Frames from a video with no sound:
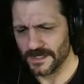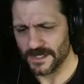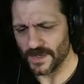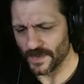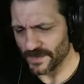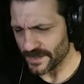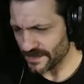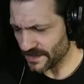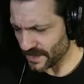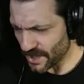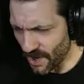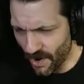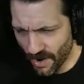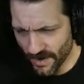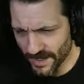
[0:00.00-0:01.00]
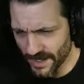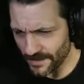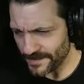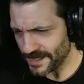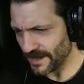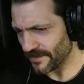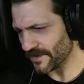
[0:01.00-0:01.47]
the car
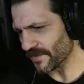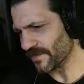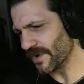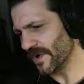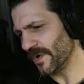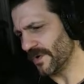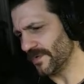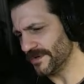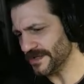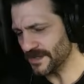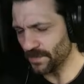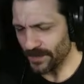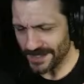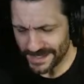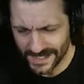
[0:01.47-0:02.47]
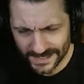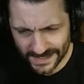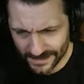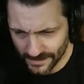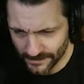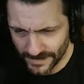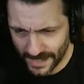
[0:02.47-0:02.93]
coming down the road. We think
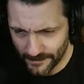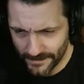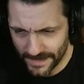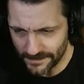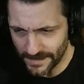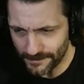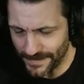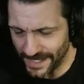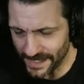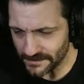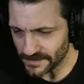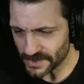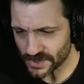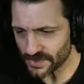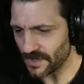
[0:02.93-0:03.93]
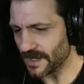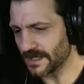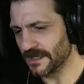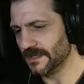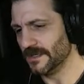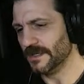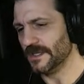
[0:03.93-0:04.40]
that may be Pam's
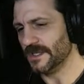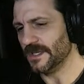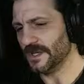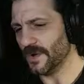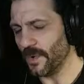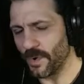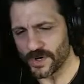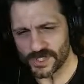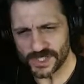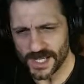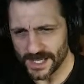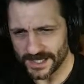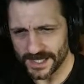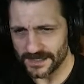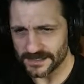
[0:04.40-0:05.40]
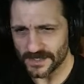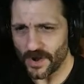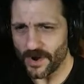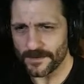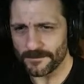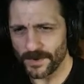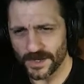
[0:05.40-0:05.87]
truck, Horseshack getting his
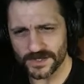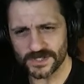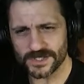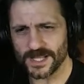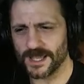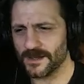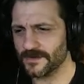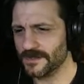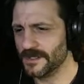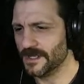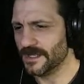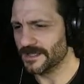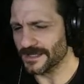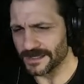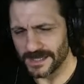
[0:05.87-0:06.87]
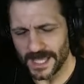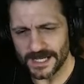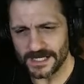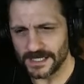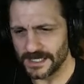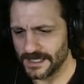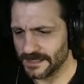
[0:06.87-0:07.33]
heart punched out, the
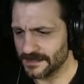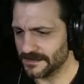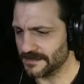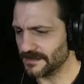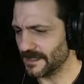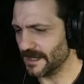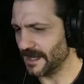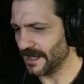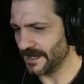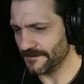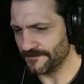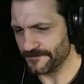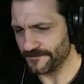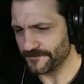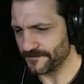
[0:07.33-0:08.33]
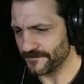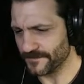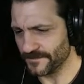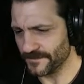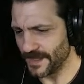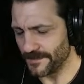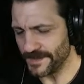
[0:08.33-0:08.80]
lightning.
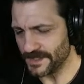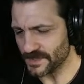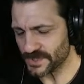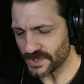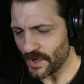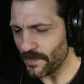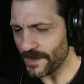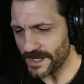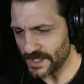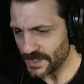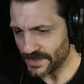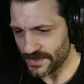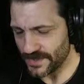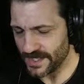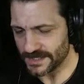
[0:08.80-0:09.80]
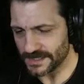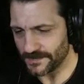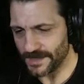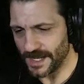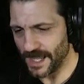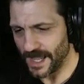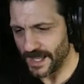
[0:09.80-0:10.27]
I mean, there's so many good things. I
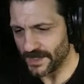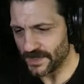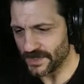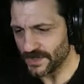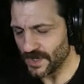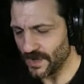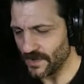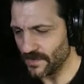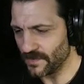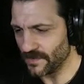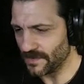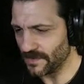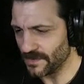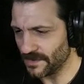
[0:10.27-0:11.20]
mean, I could go,